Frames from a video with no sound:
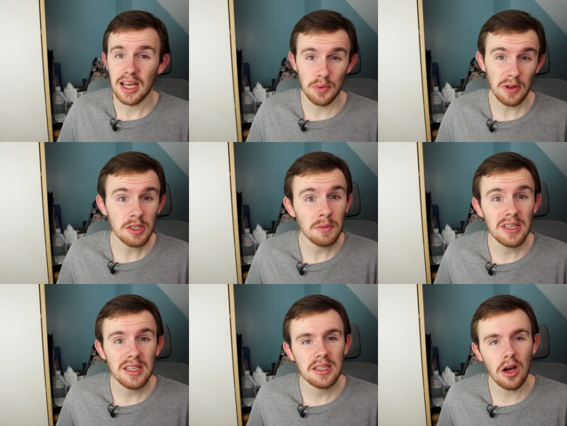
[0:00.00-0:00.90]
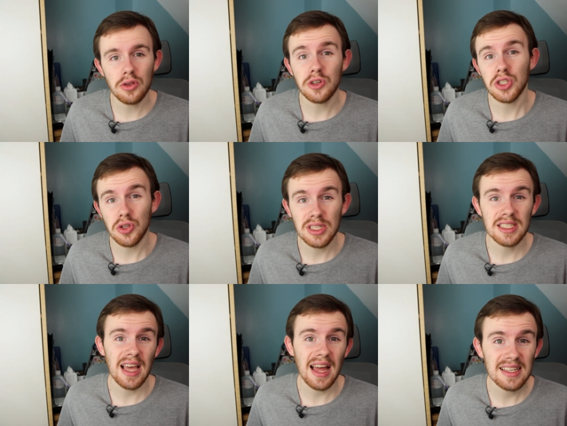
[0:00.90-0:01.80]
as well as speaking to other
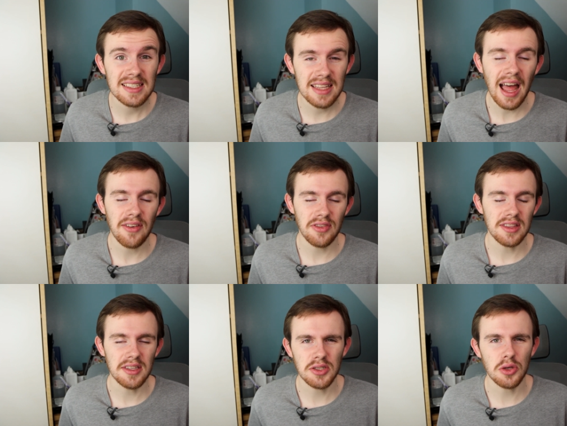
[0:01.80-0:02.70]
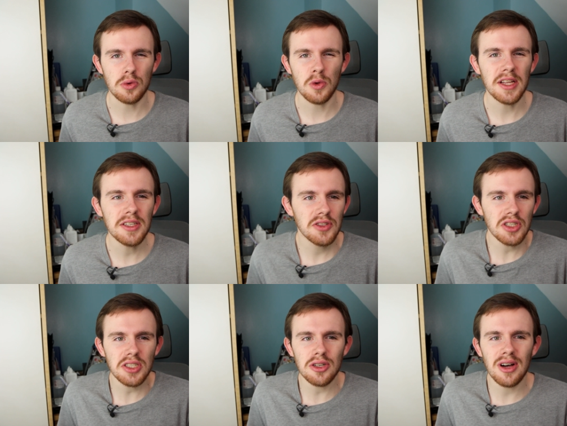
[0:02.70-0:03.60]
students and staff in the school, and you
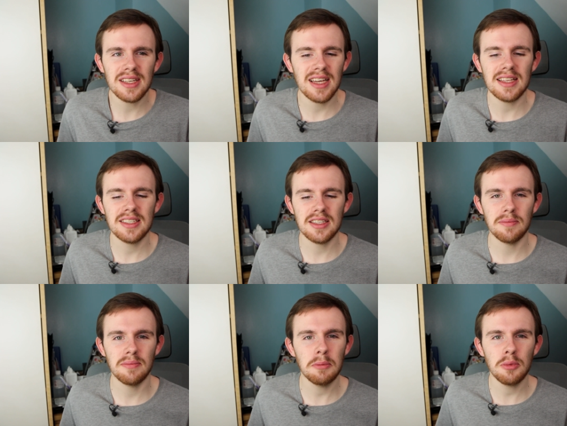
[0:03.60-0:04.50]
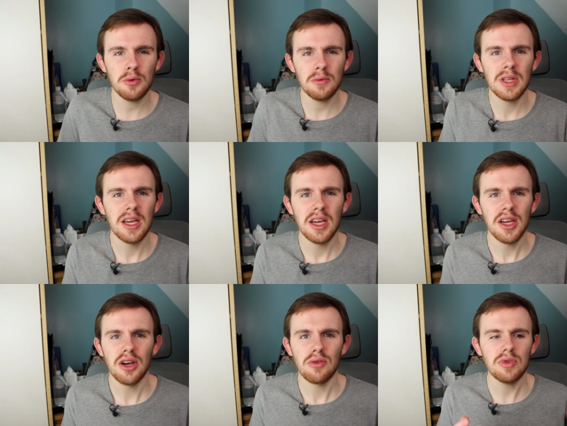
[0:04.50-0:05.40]
just got a sense that people
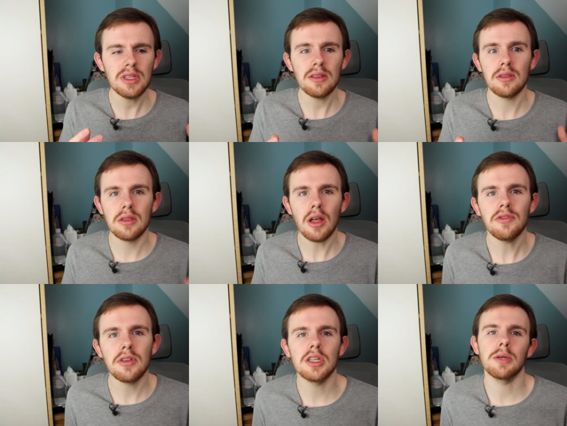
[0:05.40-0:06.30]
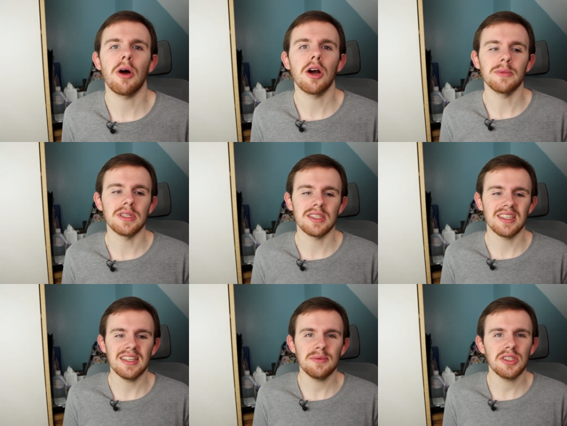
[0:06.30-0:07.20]
really loved the
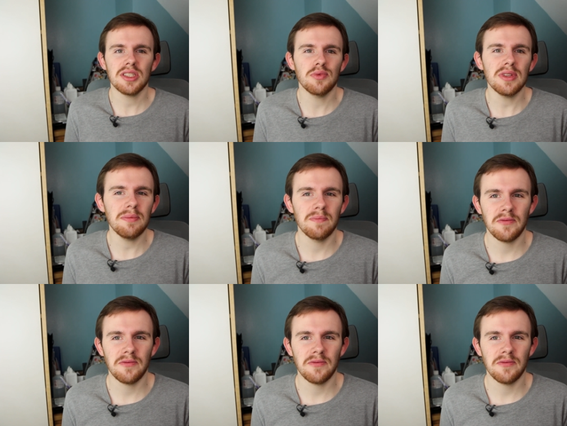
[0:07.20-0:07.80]
department and it was just a really